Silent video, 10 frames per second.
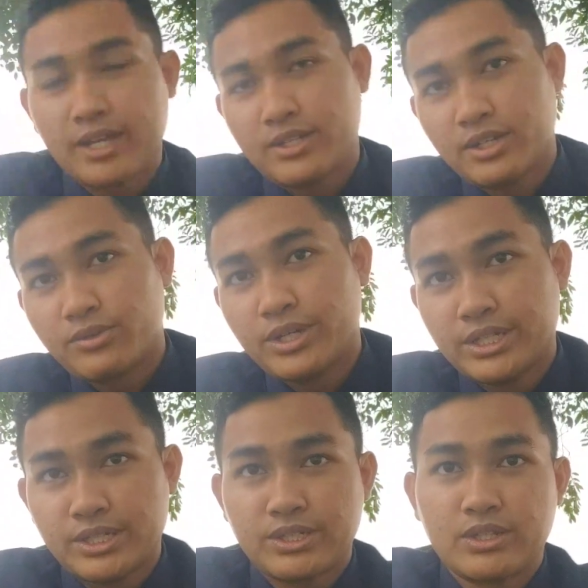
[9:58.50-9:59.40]

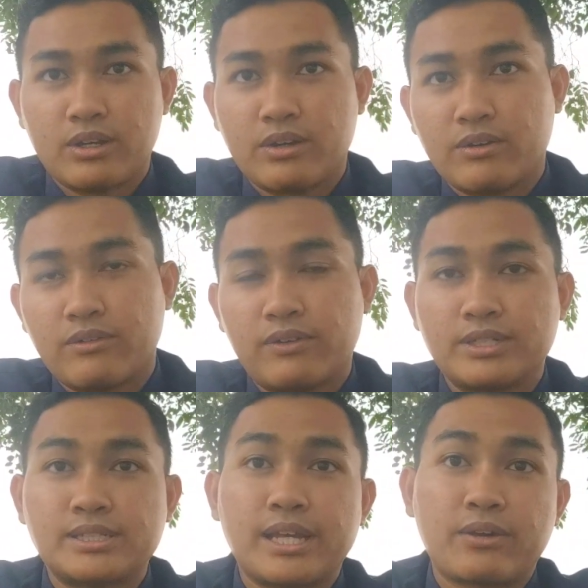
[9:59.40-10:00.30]
categories of
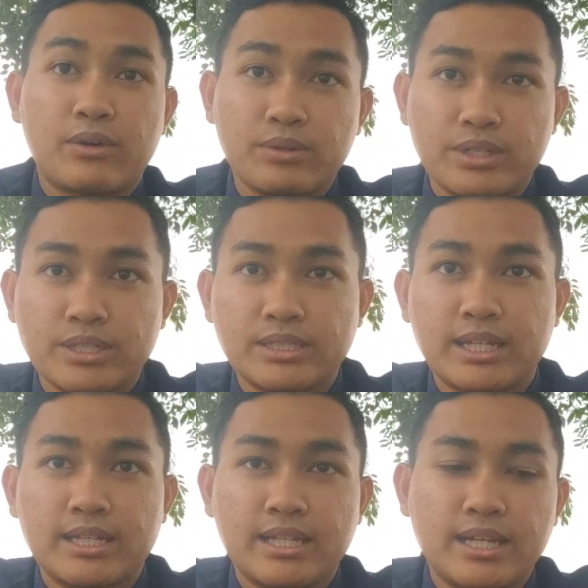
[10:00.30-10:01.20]
stakeholders
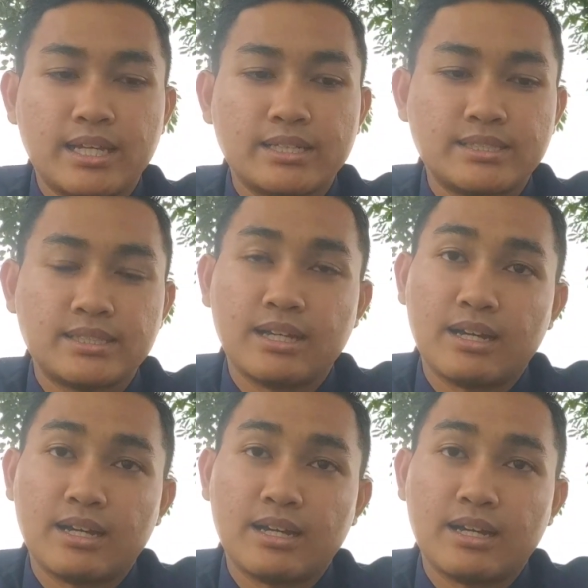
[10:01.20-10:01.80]
in this